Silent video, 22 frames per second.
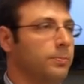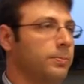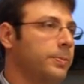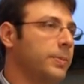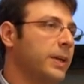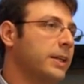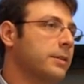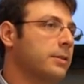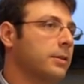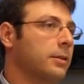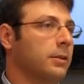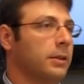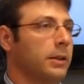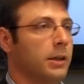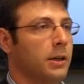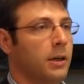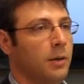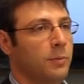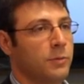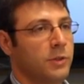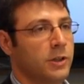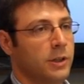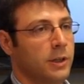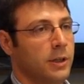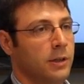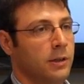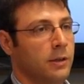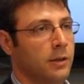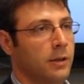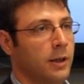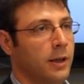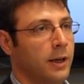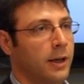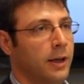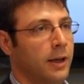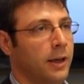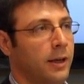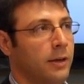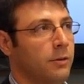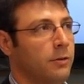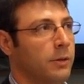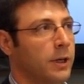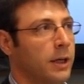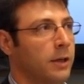basically comes in at
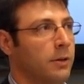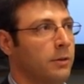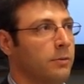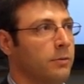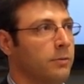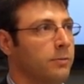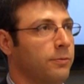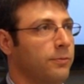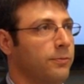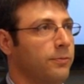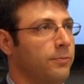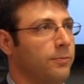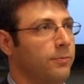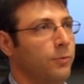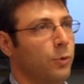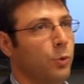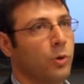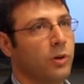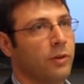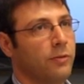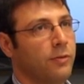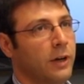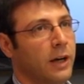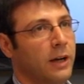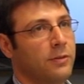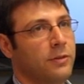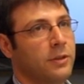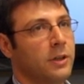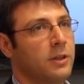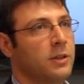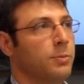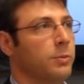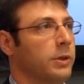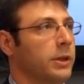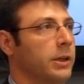around 4 to 5 cents per